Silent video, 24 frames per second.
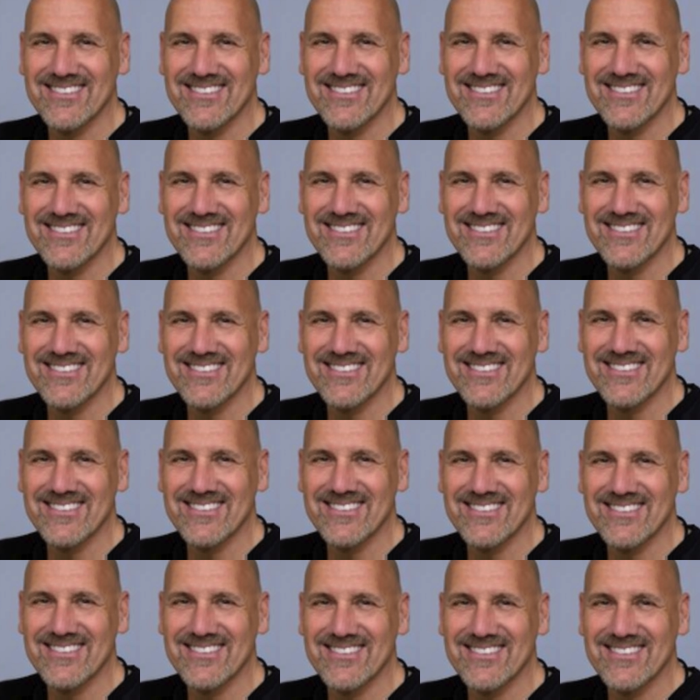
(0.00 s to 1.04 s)

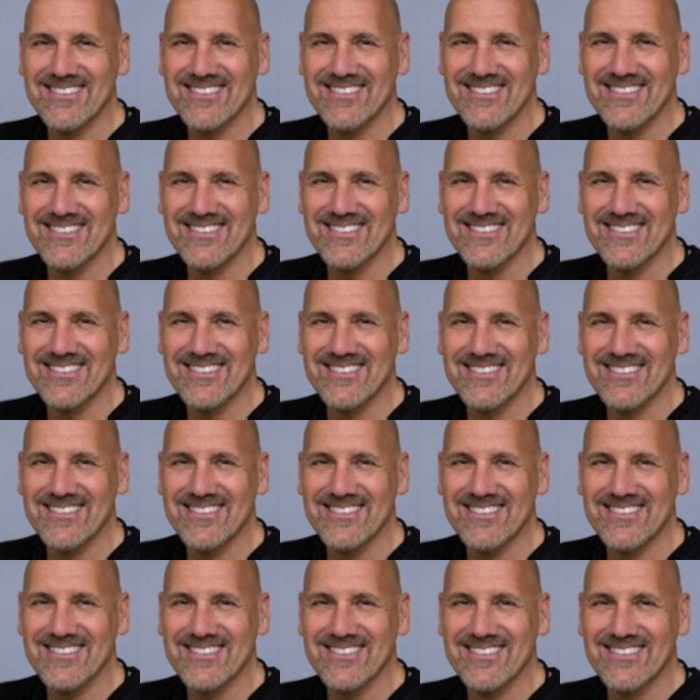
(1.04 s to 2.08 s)

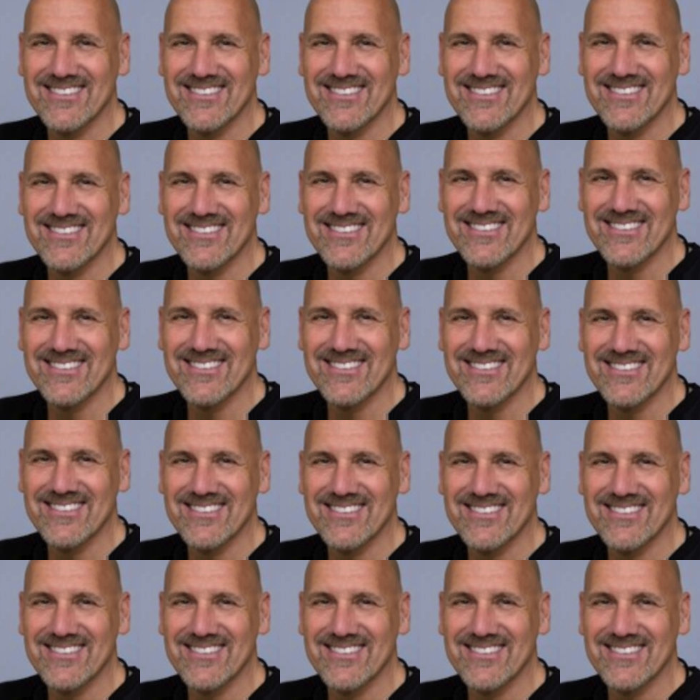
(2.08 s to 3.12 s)

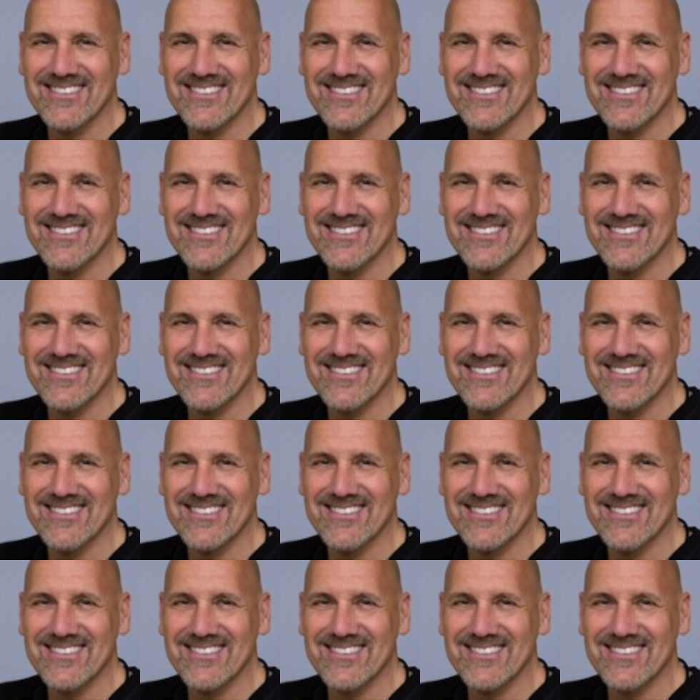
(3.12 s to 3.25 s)
Nothing is said.